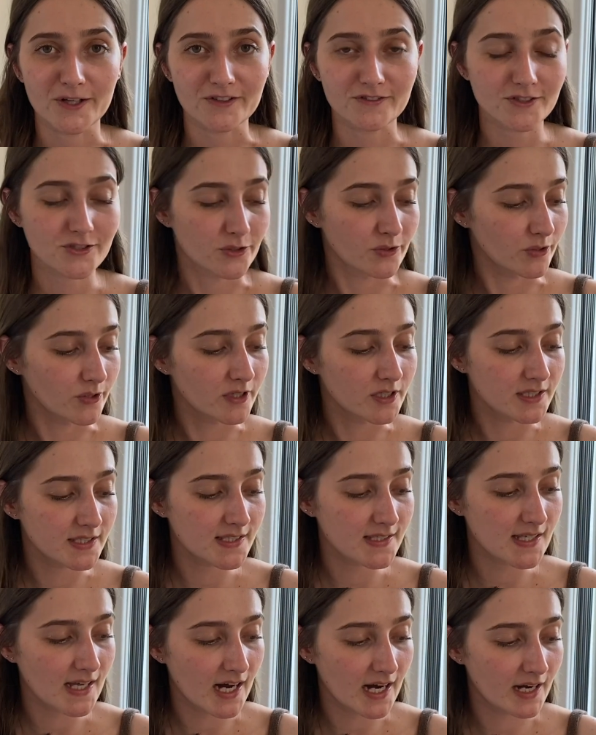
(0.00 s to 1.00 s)
of
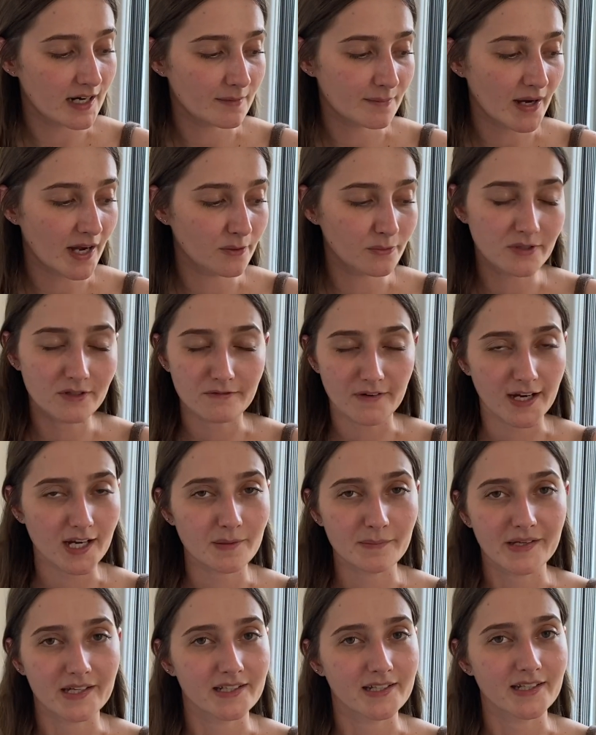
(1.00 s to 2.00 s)
shorts. I wouldn't
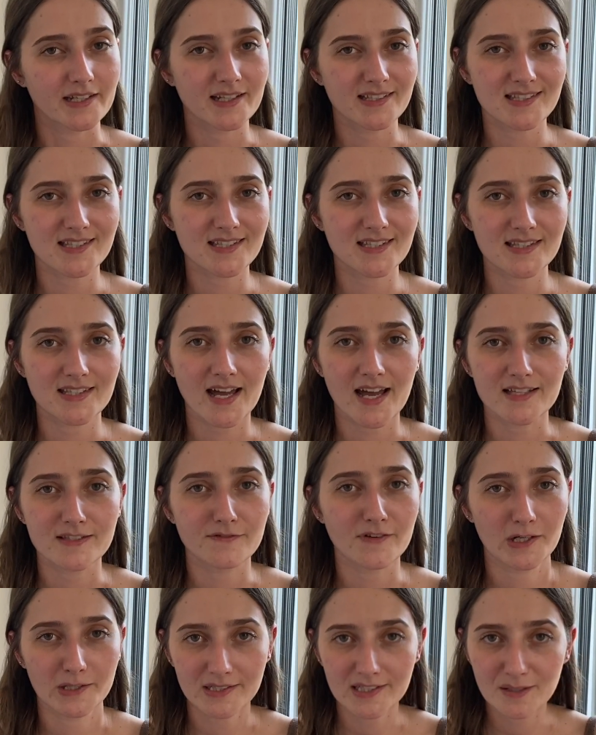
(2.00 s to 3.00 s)
recommend it. It has
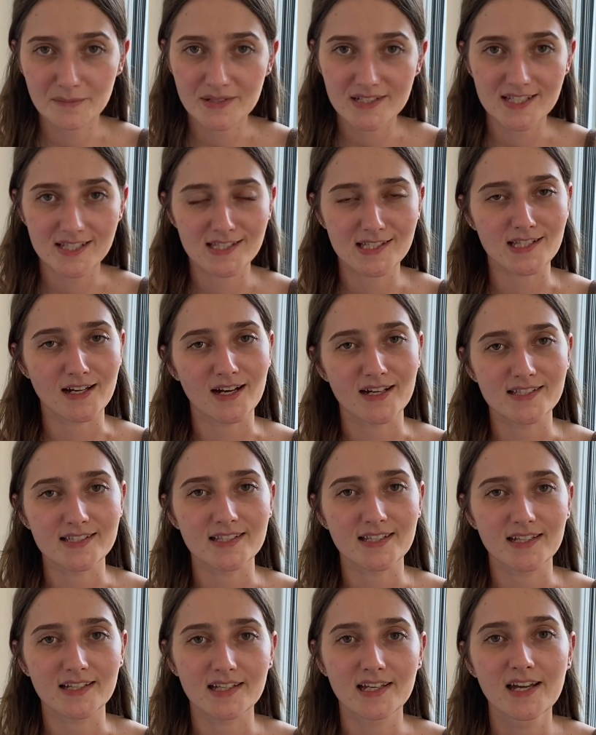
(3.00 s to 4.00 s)
very limited
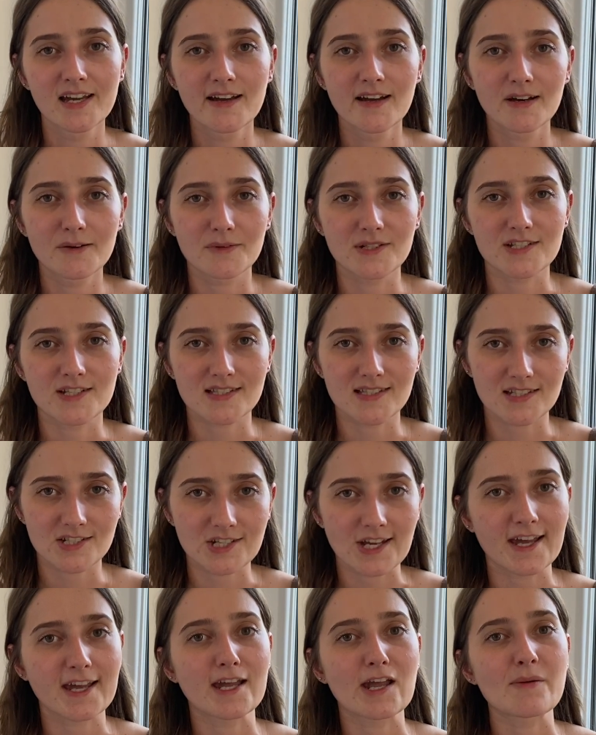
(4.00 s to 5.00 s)
sizing, which is a
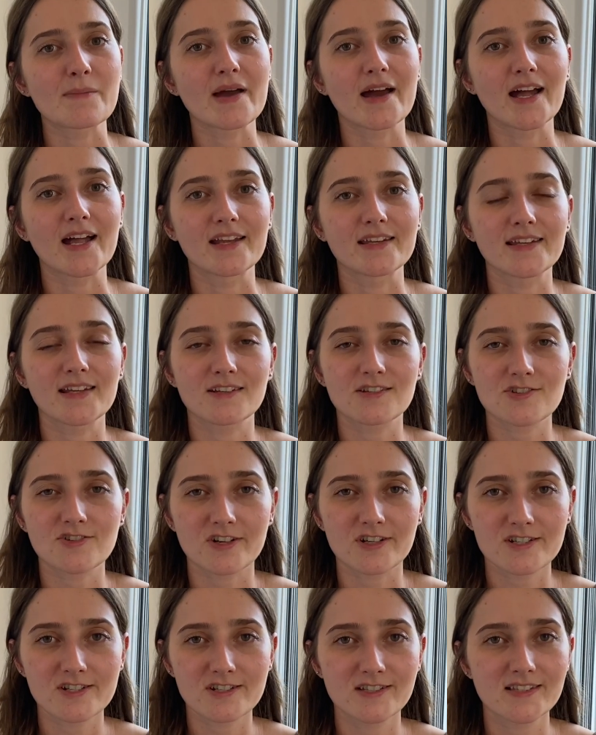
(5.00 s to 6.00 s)
shame, and the
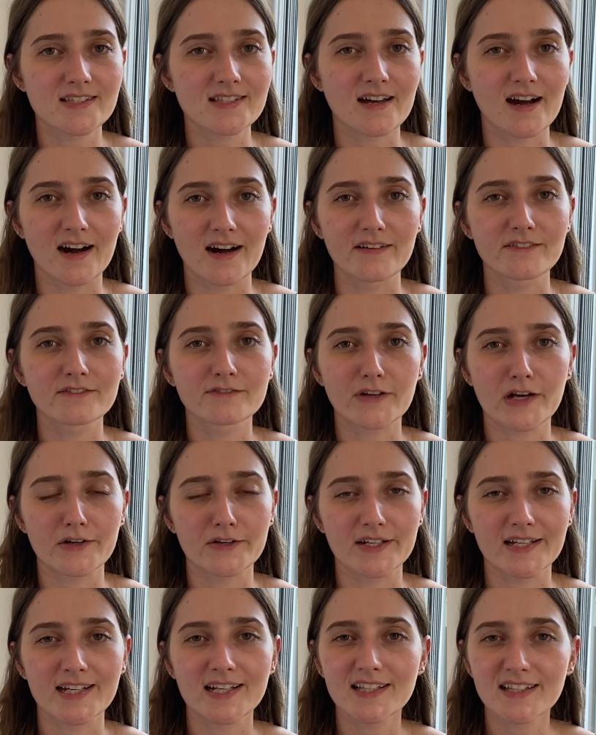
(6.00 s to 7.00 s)
instructions aren't
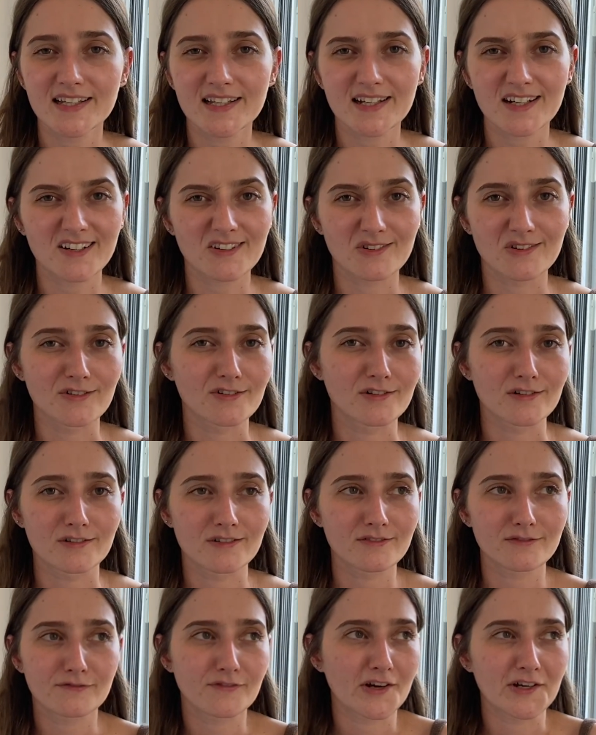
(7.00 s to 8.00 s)
very clear or
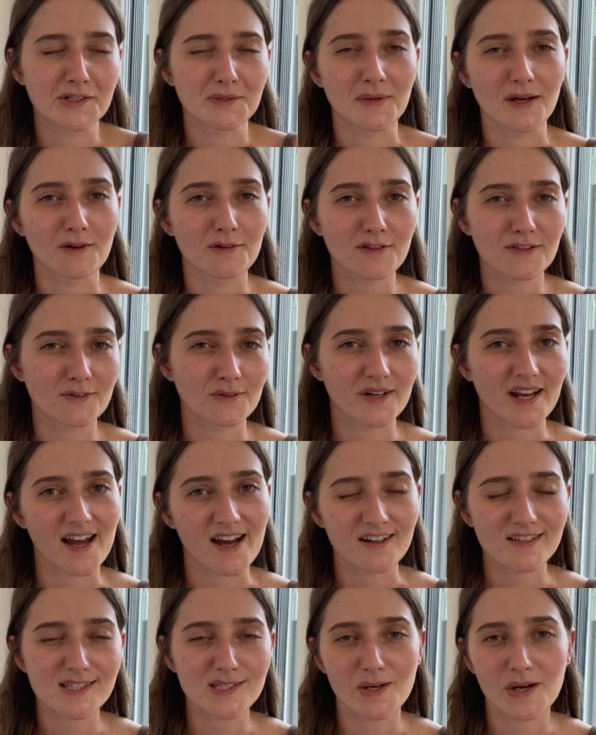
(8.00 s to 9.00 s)
very well thought
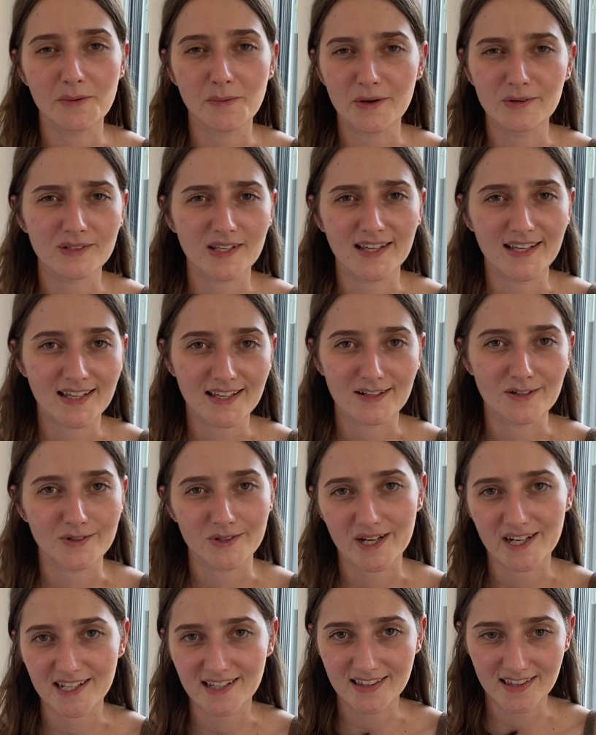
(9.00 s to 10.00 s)
out, so I won't link it or
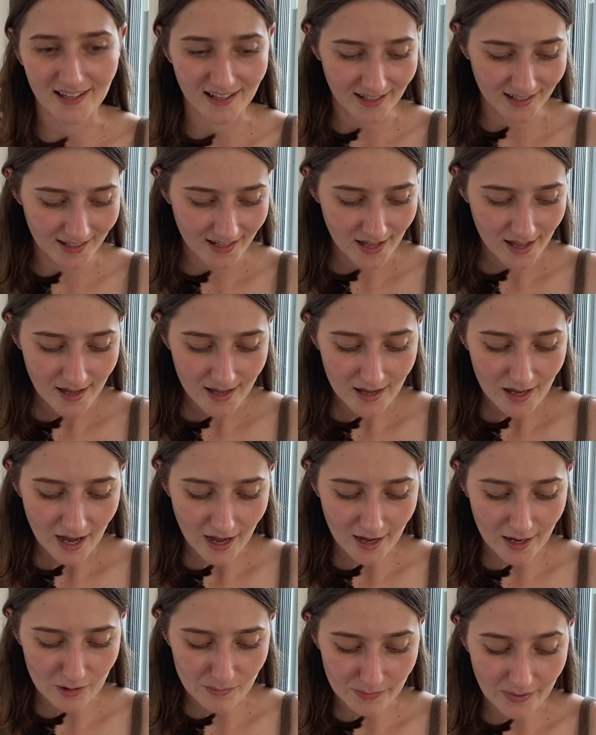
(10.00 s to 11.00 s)
anything.
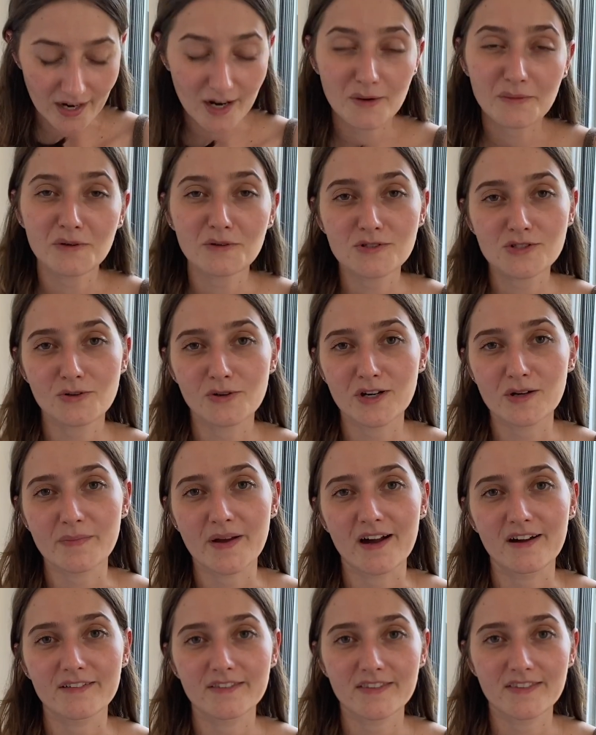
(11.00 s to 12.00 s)
But I will talk
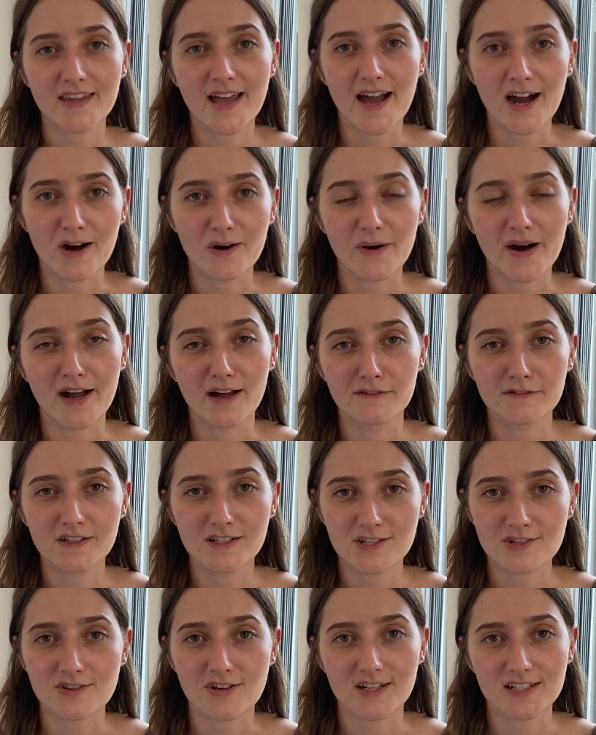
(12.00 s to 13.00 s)
about how I've
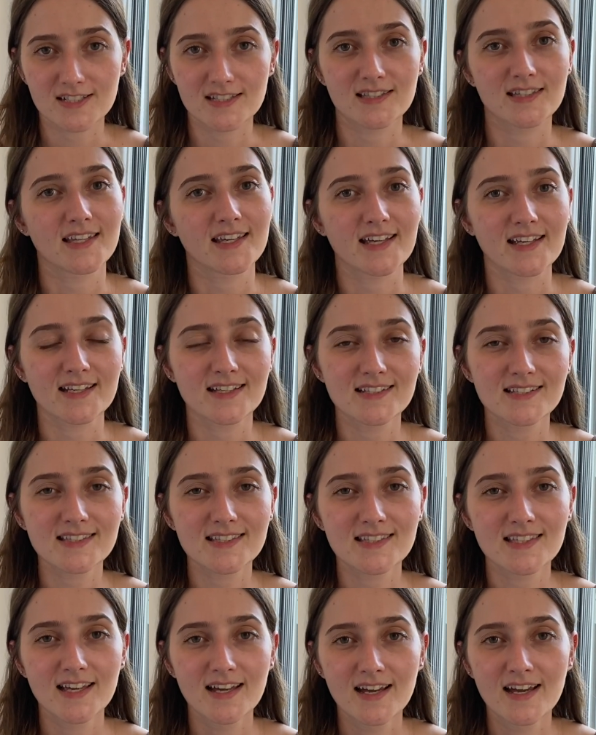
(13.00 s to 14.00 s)
constructed these.